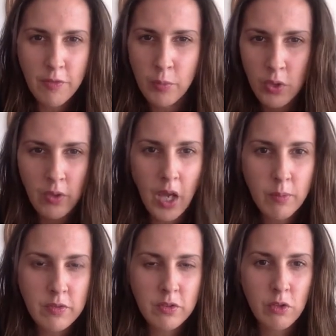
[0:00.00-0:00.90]
and put Lyme
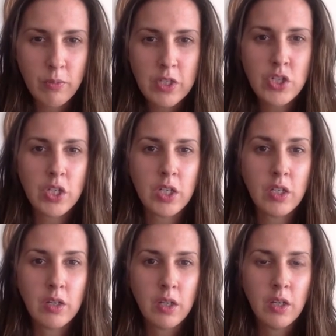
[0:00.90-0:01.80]
into remission,